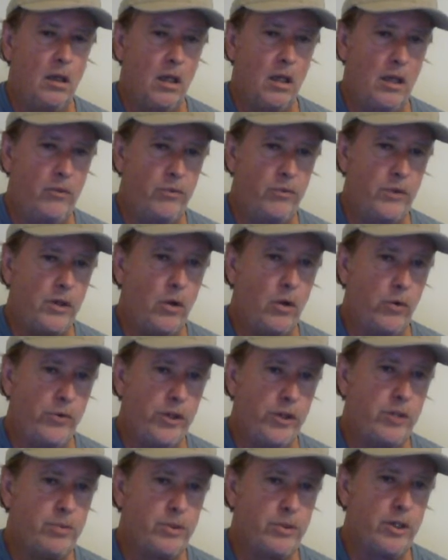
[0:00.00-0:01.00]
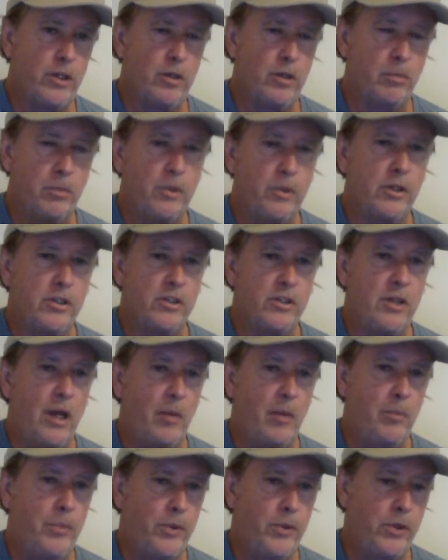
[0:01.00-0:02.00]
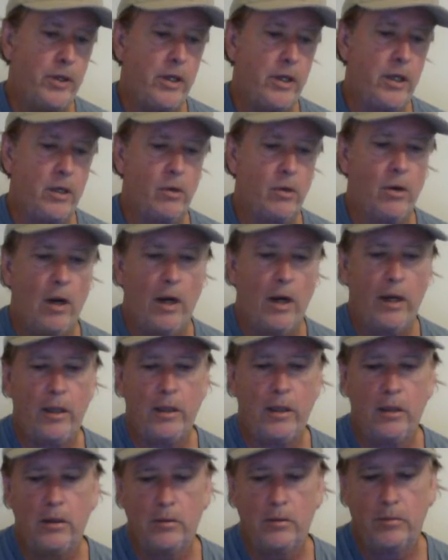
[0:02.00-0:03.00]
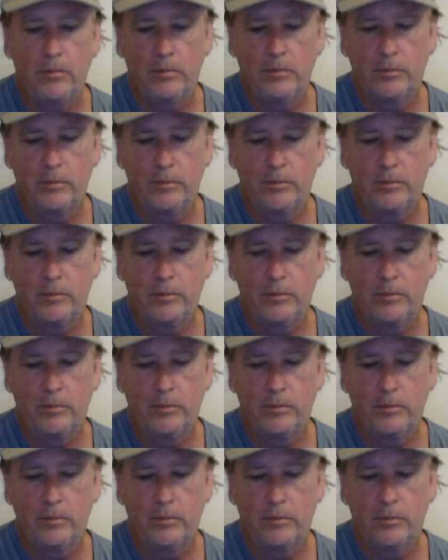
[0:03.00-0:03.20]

If this particular book's not put in erotica,